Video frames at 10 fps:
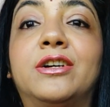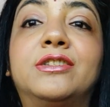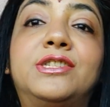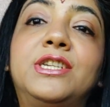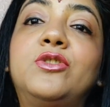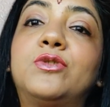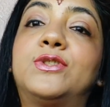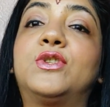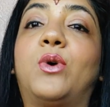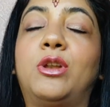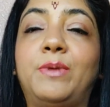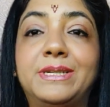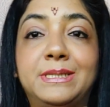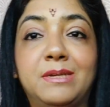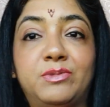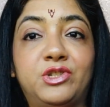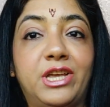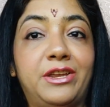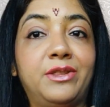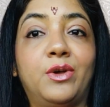she used to always keep
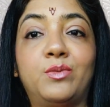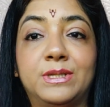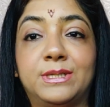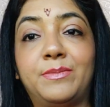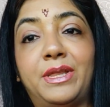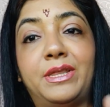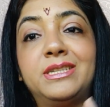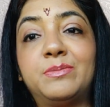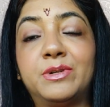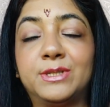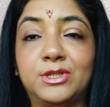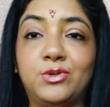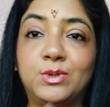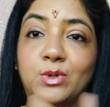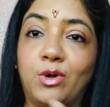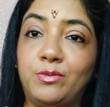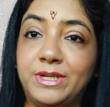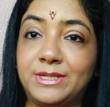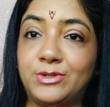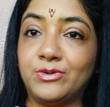sharing the wisdom, and this person used
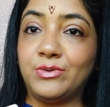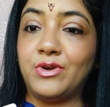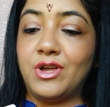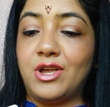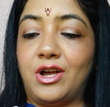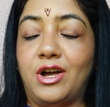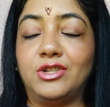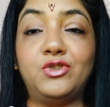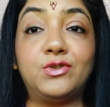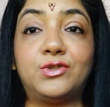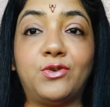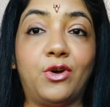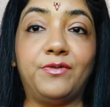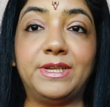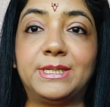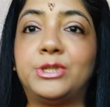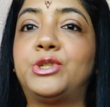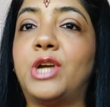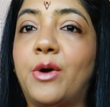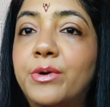to always
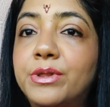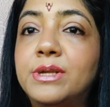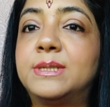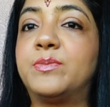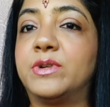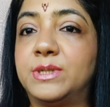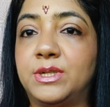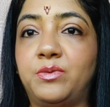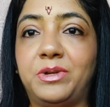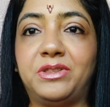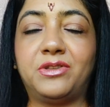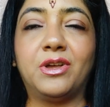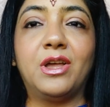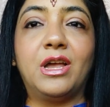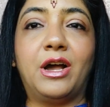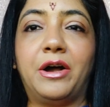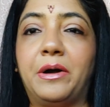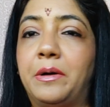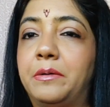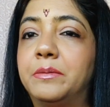shower this person with
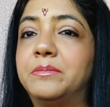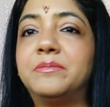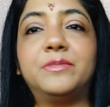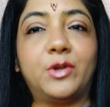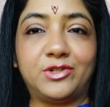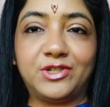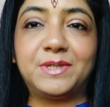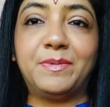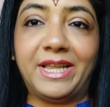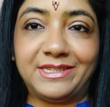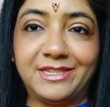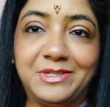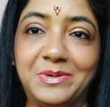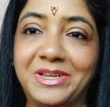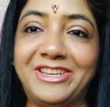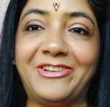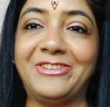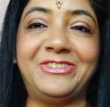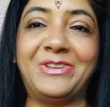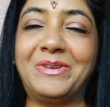not just blessings, okay, now
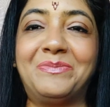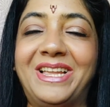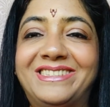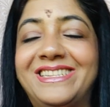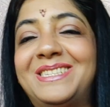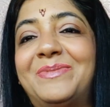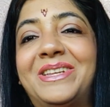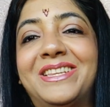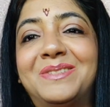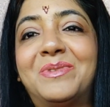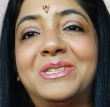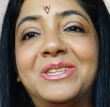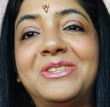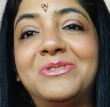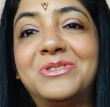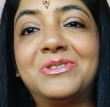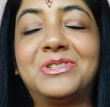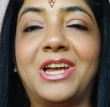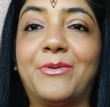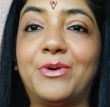not blessings, but this person used to
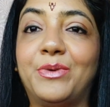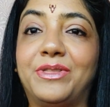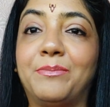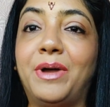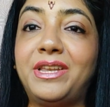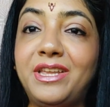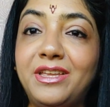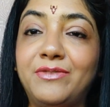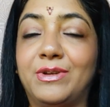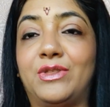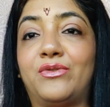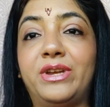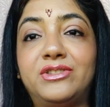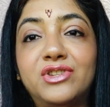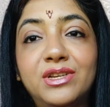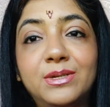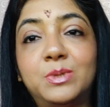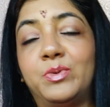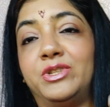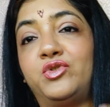shower with money, with
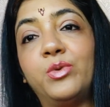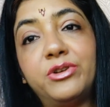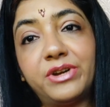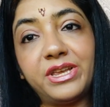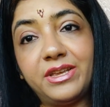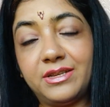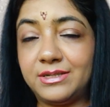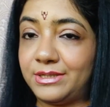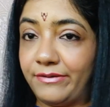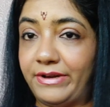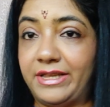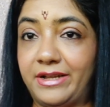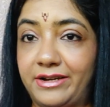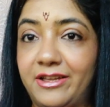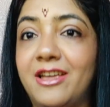riches, with jewelry, stuff like that.